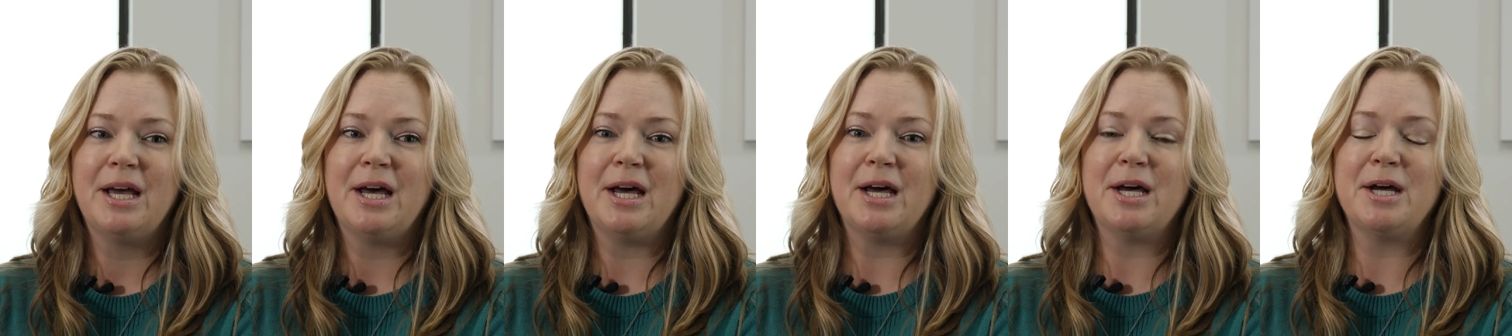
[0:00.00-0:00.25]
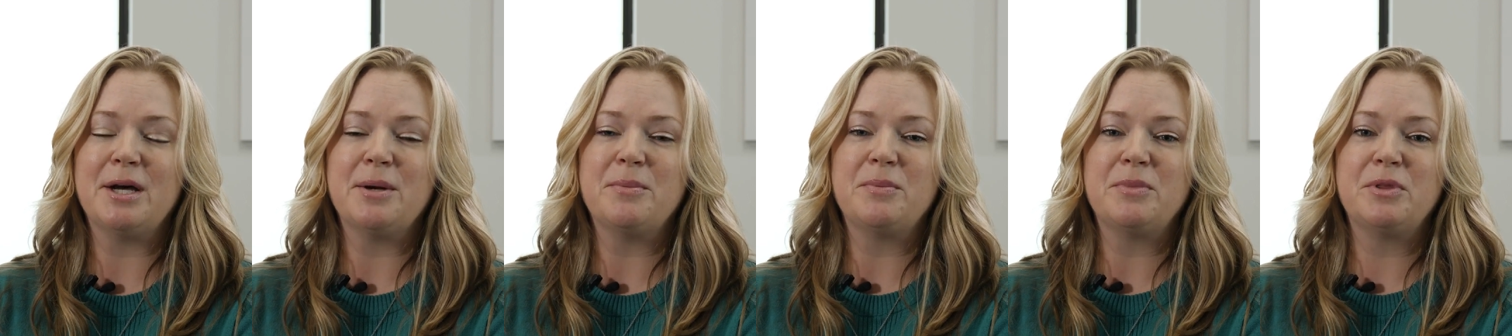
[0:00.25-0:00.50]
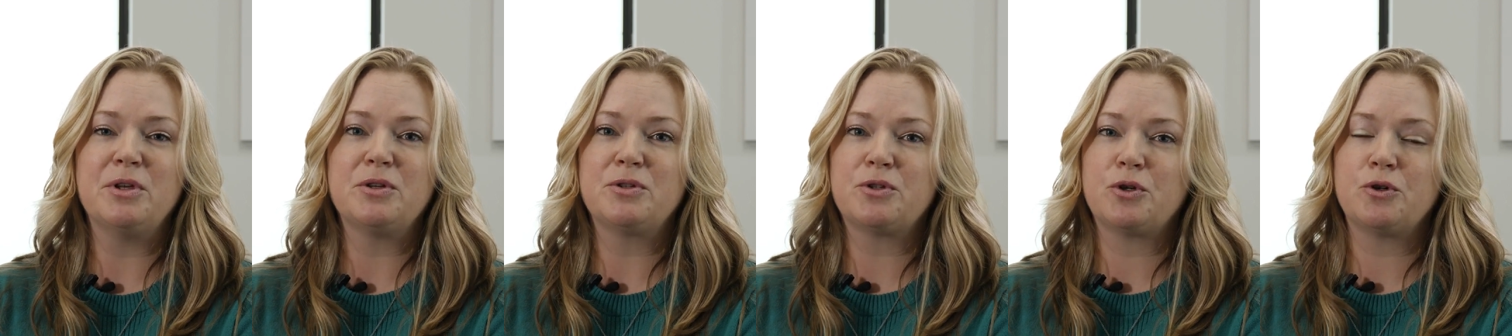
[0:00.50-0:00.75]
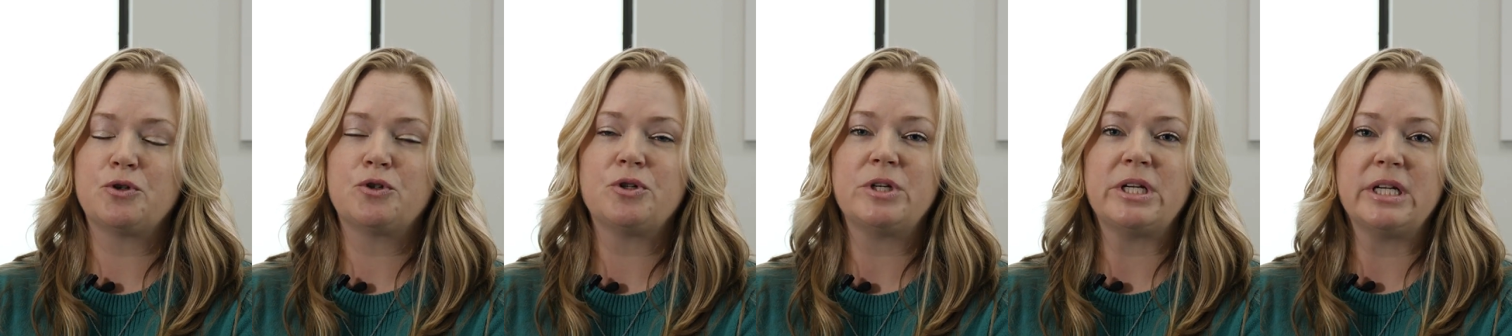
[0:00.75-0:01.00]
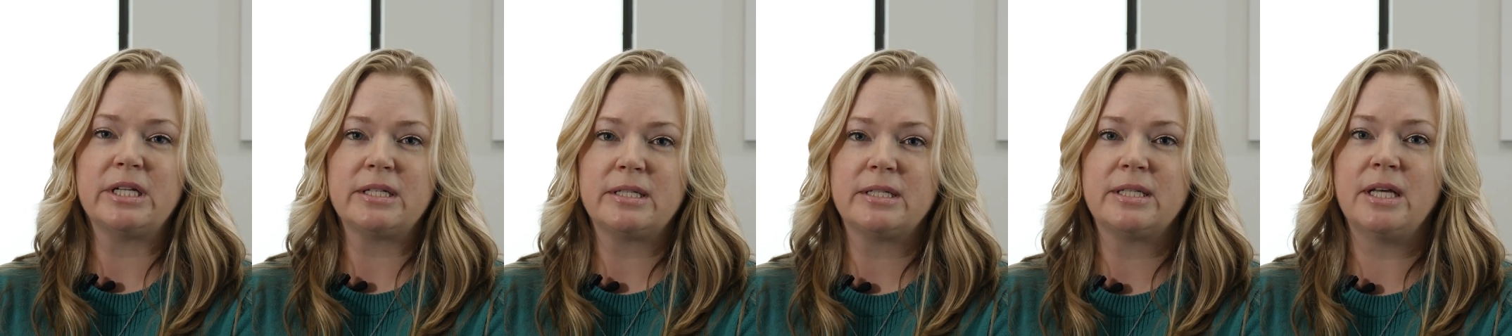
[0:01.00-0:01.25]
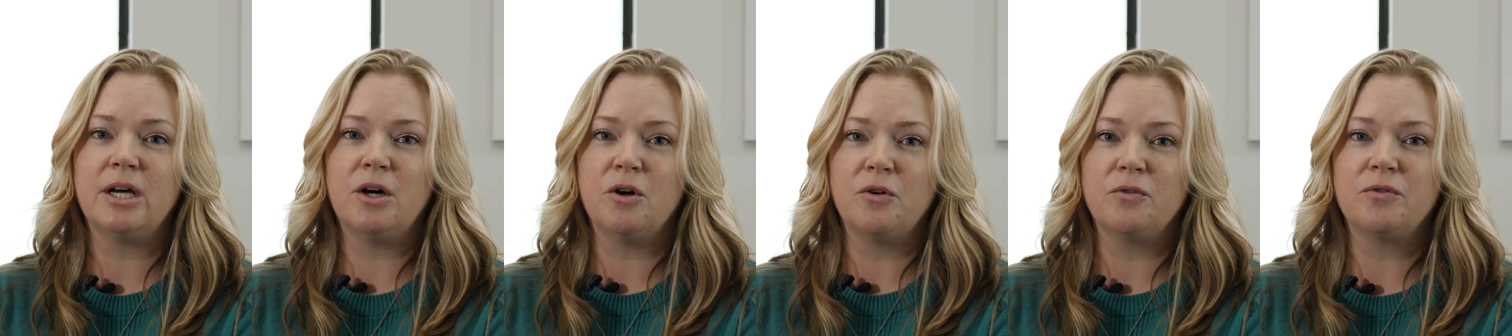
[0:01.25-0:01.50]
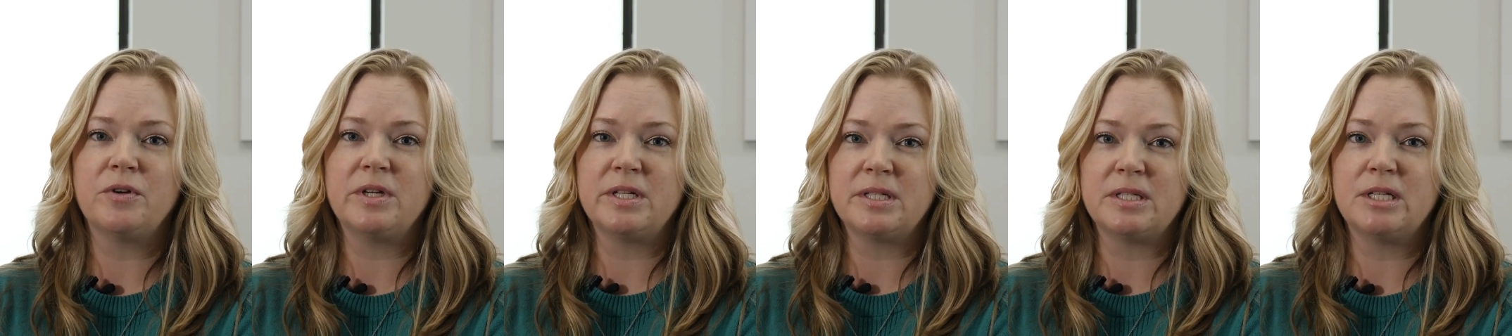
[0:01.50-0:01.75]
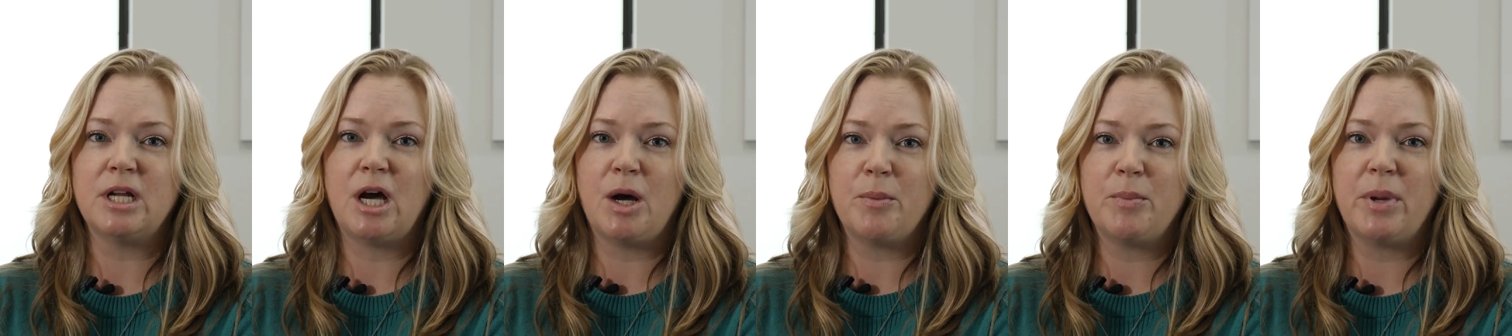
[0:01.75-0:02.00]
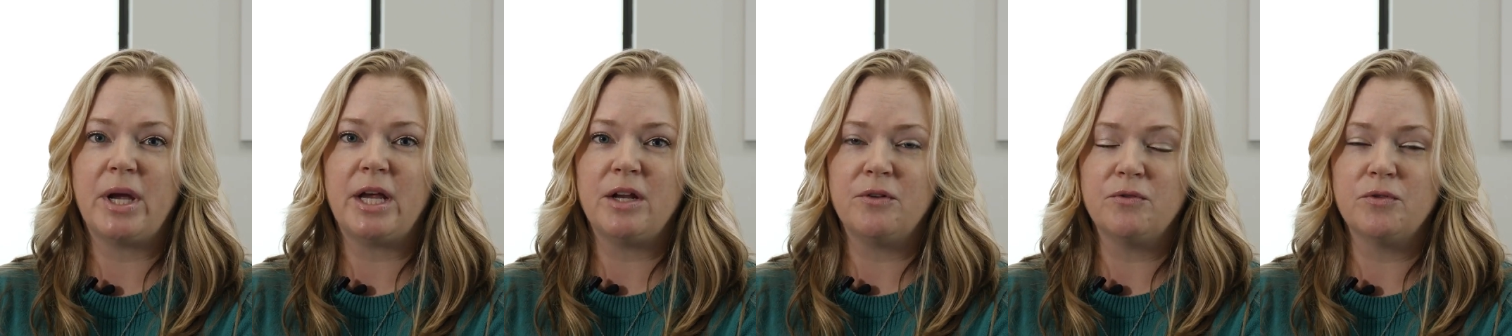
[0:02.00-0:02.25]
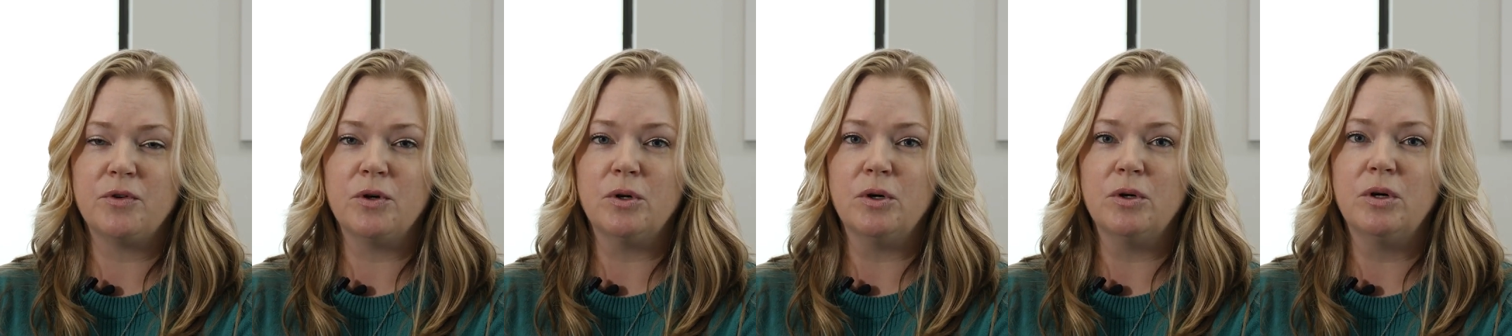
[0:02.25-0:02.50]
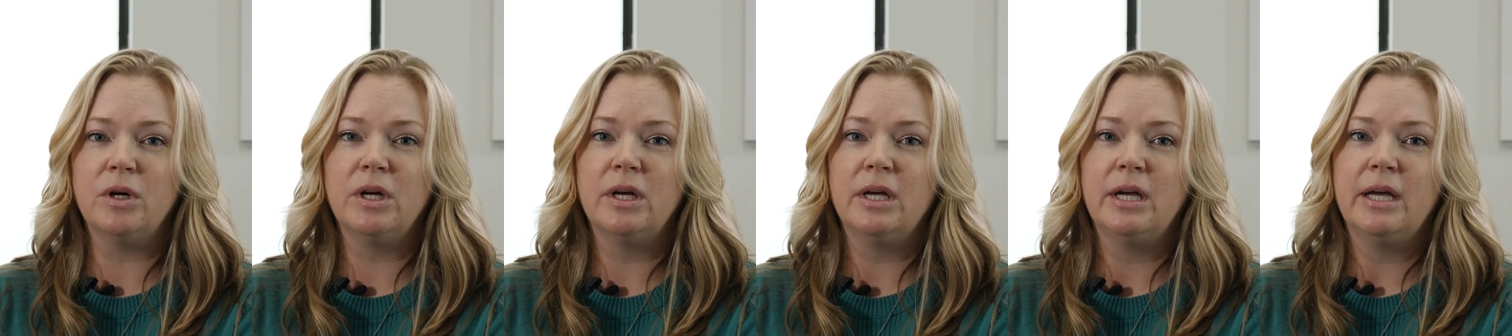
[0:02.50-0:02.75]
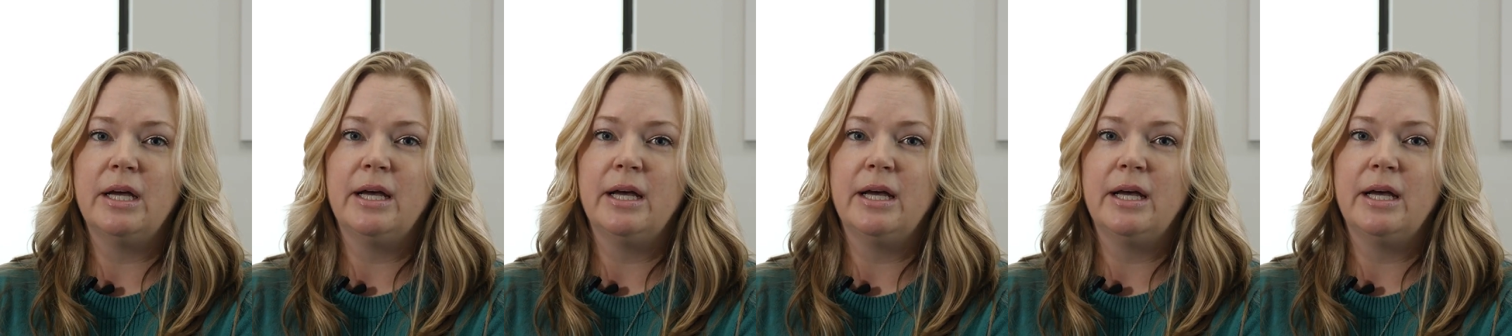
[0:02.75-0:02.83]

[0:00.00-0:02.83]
um, the surgery itself is not painful.